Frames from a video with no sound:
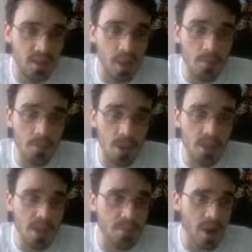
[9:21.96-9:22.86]
number
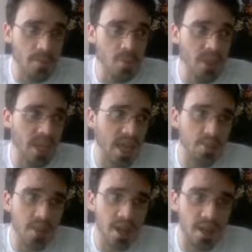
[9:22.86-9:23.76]
1, they probably
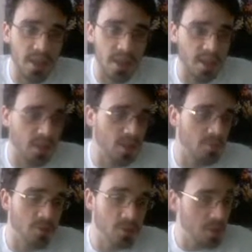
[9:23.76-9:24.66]
can't block, and
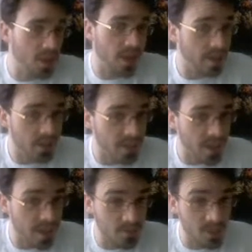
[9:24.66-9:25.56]
number 2, they can't
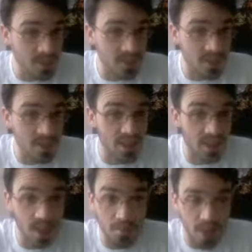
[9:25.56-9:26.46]
swing in because then they
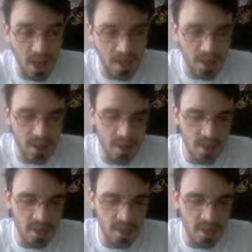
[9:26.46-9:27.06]
can't block.